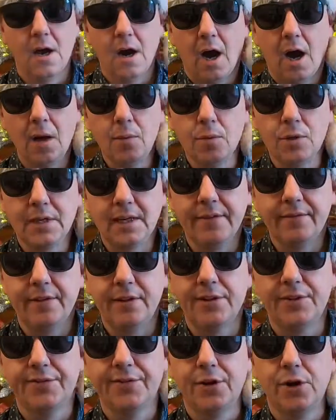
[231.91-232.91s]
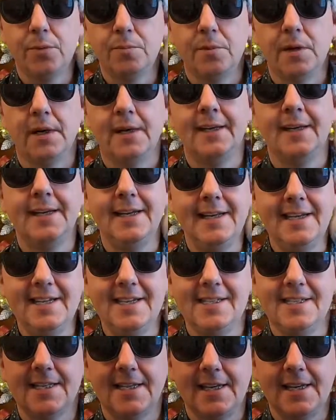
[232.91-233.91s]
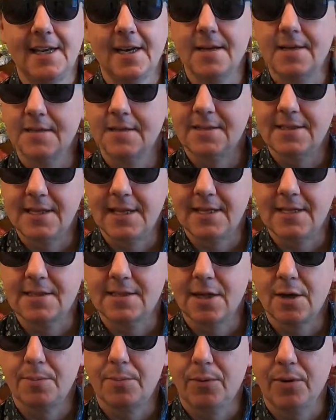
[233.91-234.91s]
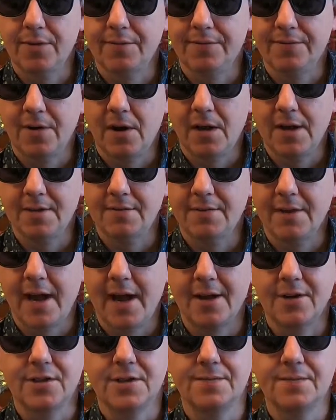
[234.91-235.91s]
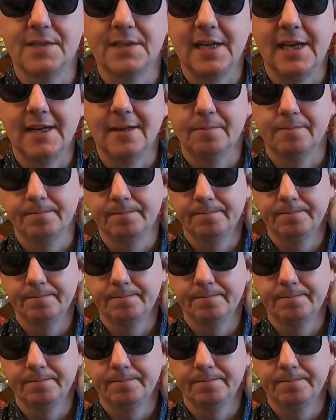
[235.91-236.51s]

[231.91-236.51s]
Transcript: I would give this film an easy 6.5 out of 10.